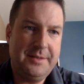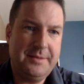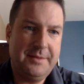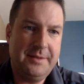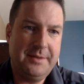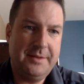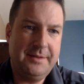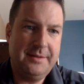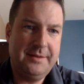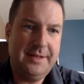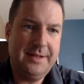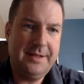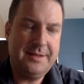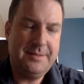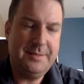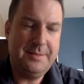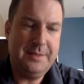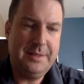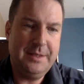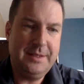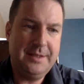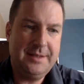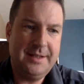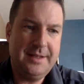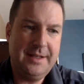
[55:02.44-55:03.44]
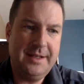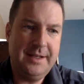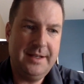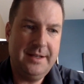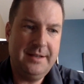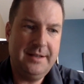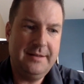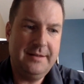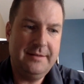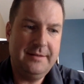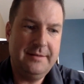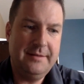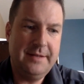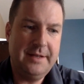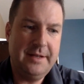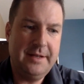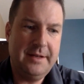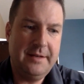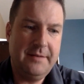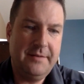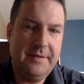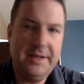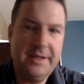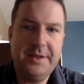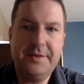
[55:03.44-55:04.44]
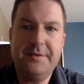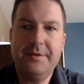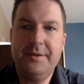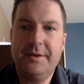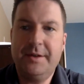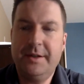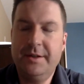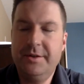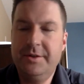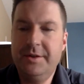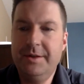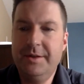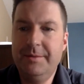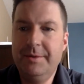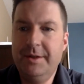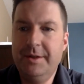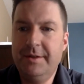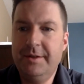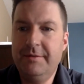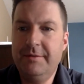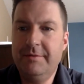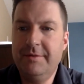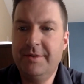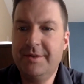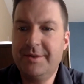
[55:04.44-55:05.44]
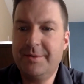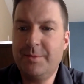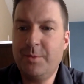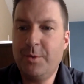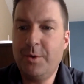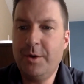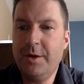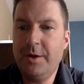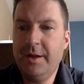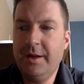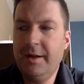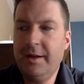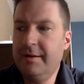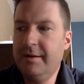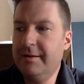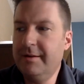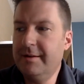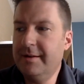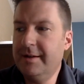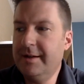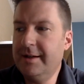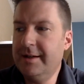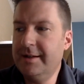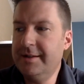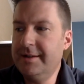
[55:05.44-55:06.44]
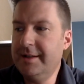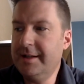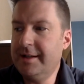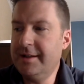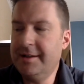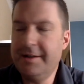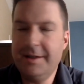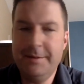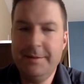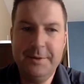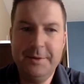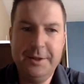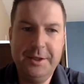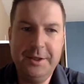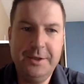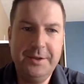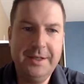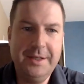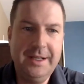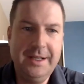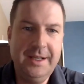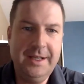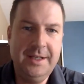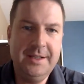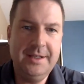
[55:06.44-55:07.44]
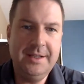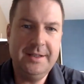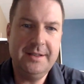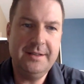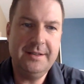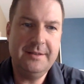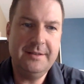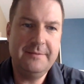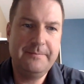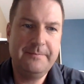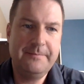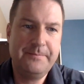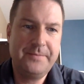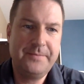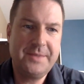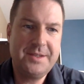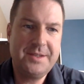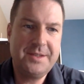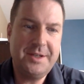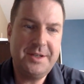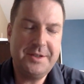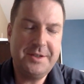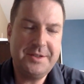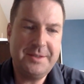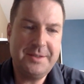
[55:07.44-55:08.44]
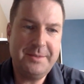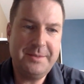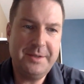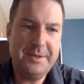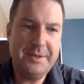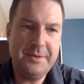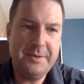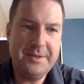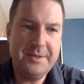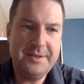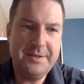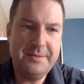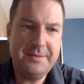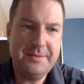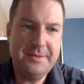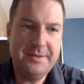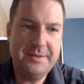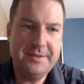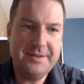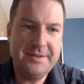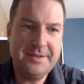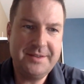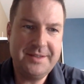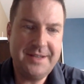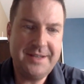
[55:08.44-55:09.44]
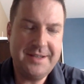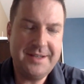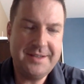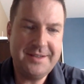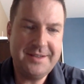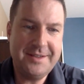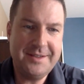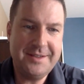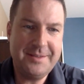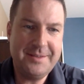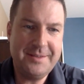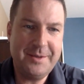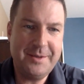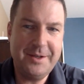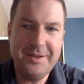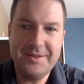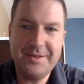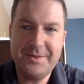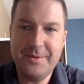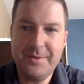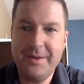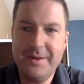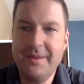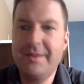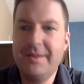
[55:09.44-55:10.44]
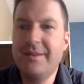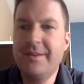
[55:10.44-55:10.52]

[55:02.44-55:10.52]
what gets me excited. And thanks for contributing this morning, taking time out of your day to share some of your wisdom and success and experience with.